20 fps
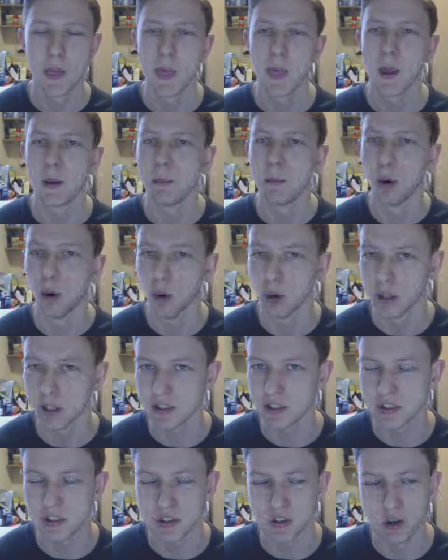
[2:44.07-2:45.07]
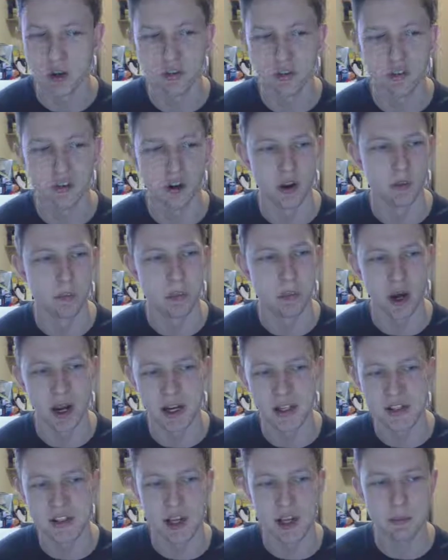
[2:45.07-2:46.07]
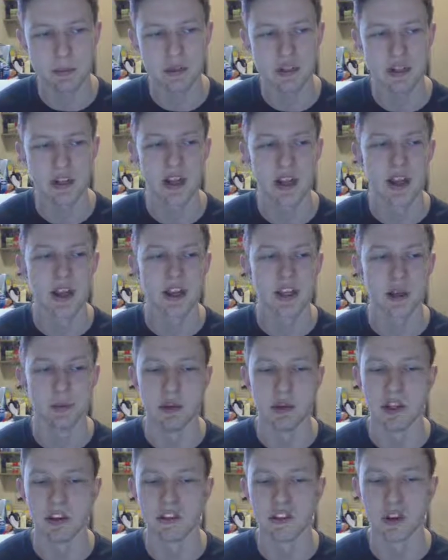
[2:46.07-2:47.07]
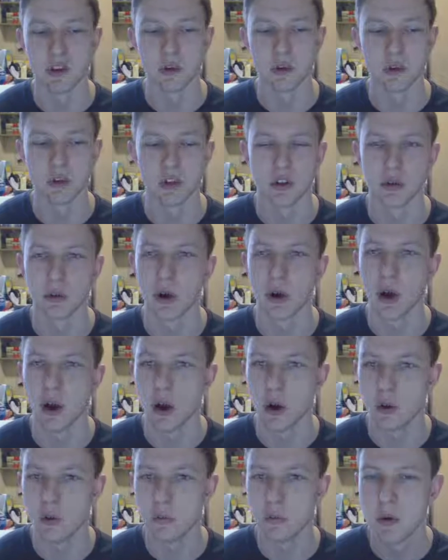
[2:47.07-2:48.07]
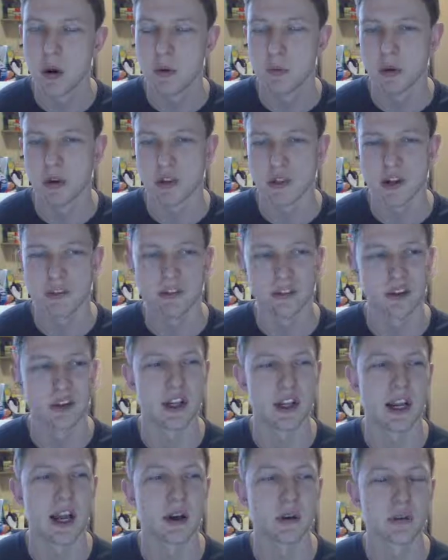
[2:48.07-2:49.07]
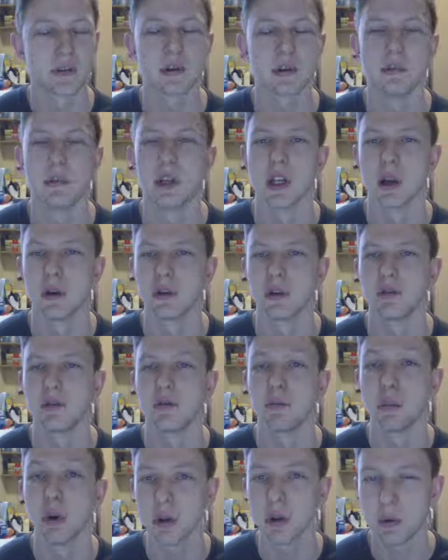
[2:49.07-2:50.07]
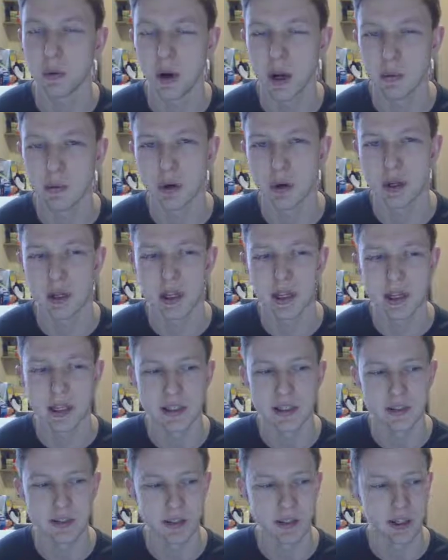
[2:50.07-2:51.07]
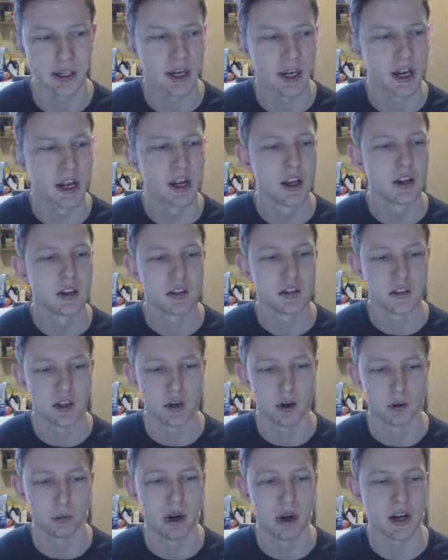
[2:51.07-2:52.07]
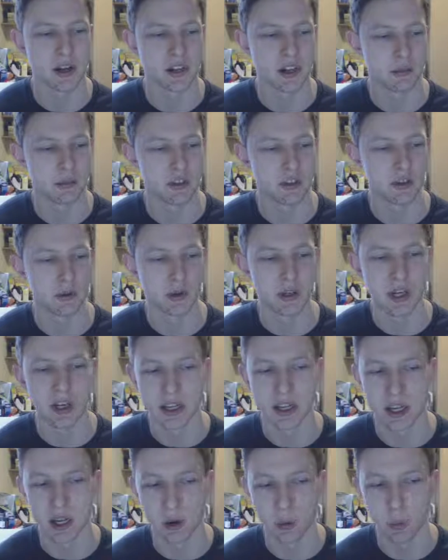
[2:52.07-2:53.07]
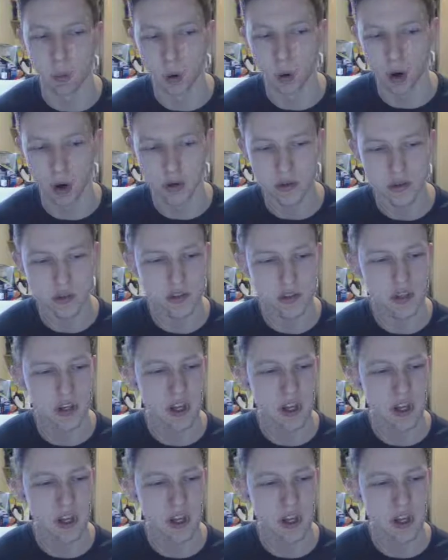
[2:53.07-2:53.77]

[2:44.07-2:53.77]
pulling stuff and biceps can be difficult to do at home because everything else can be loaded with body weight pretty easily. So biceps is only in here once.